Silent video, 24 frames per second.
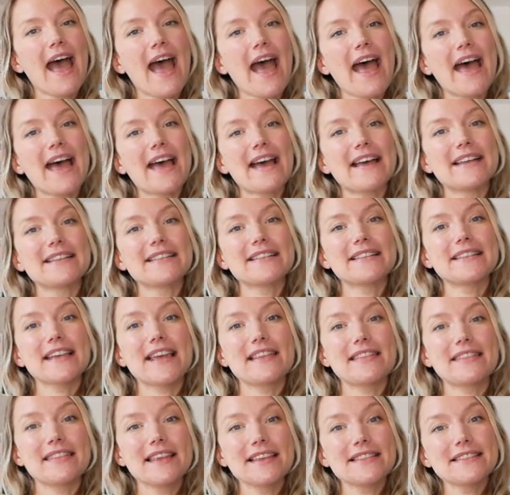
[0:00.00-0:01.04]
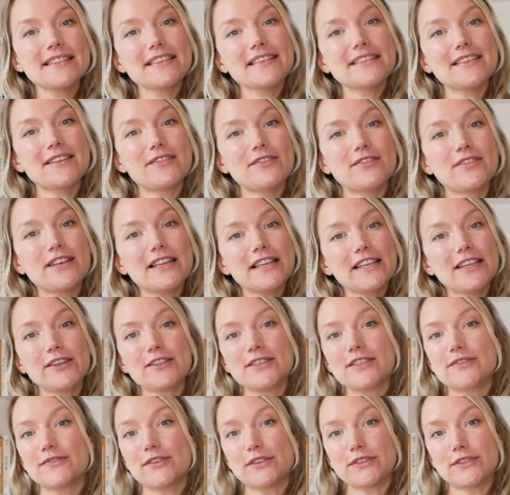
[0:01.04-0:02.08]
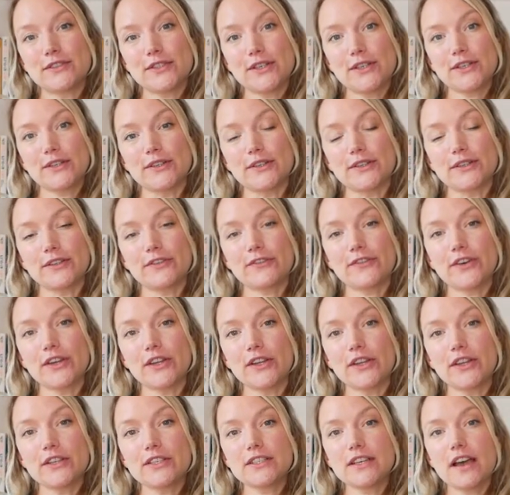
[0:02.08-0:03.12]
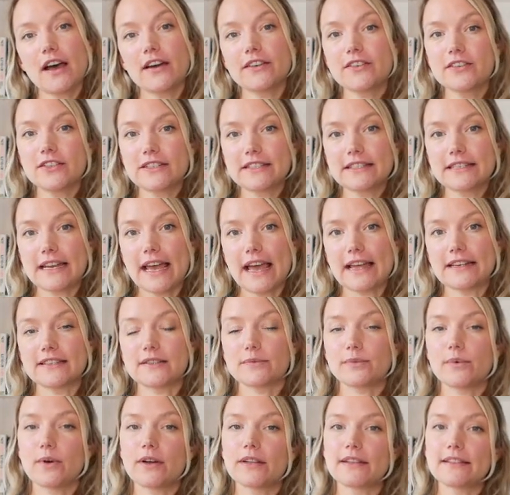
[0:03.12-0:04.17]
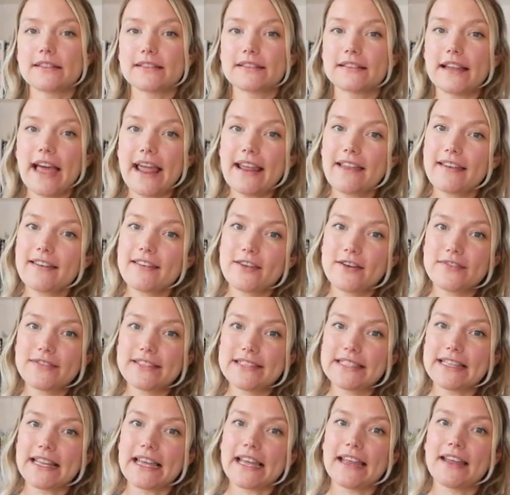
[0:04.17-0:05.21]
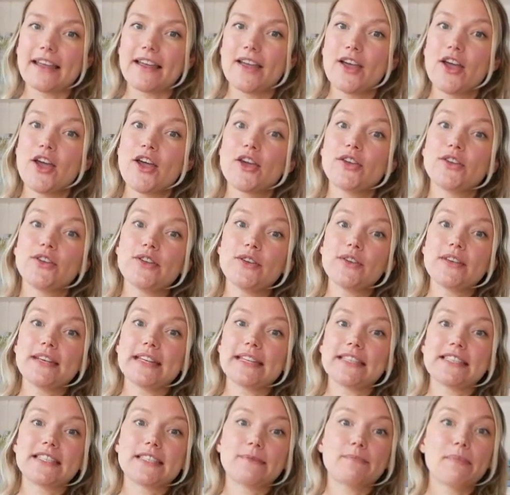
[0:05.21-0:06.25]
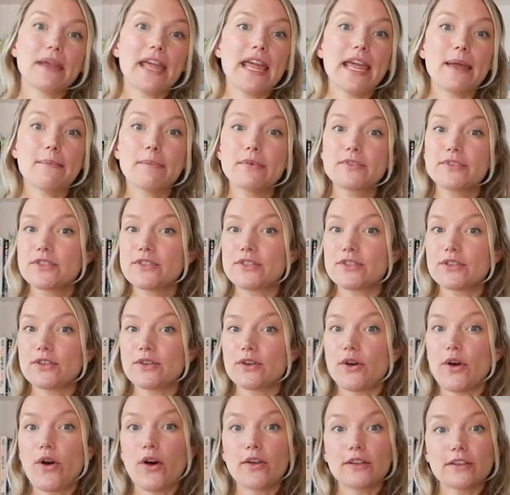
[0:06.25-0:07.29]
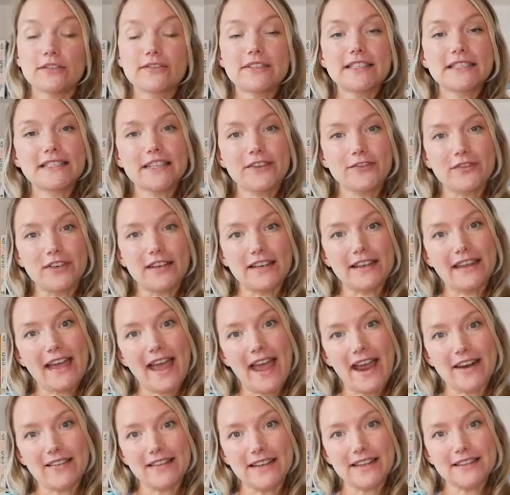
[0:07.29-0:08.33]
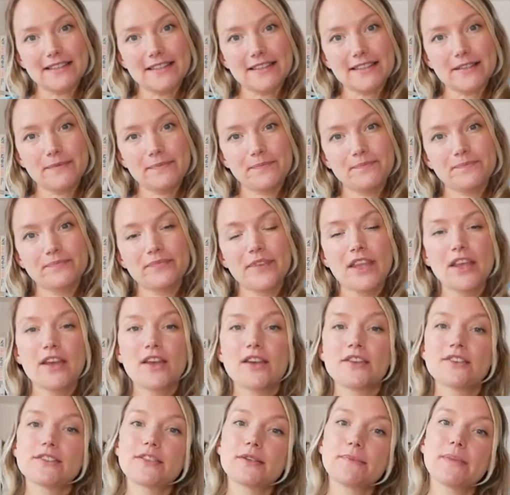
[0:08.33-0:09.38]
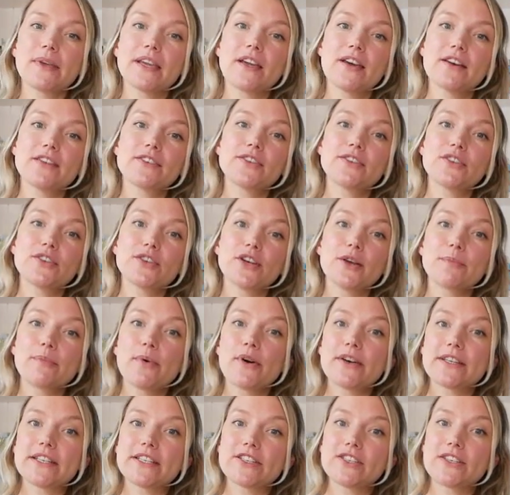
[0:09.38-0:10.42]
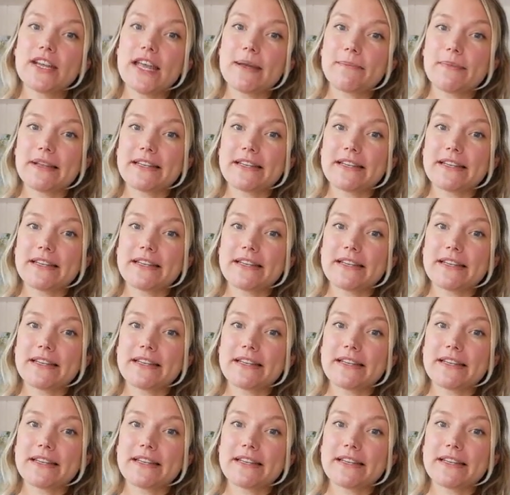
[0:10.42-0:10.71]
and this is a really useful tool for you to understand what length of sling you need to be able to do all of the different carries. So because your body shape